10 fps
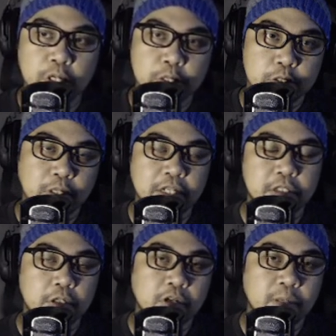So let's
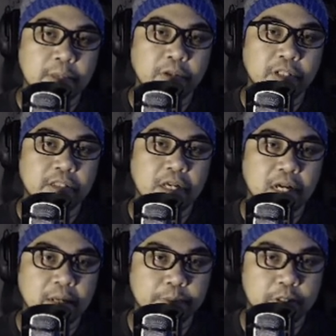talk about the
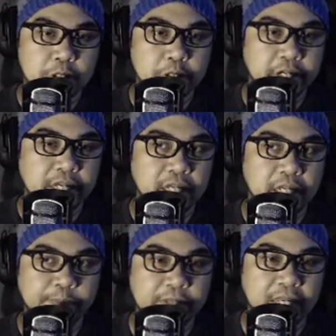top three
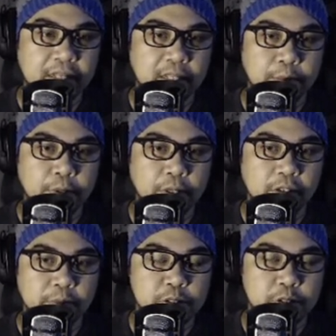and the
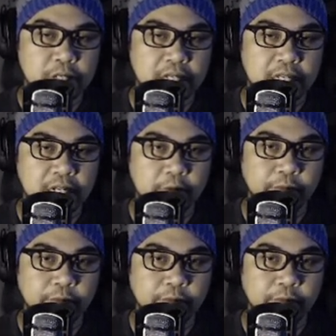bottom three here.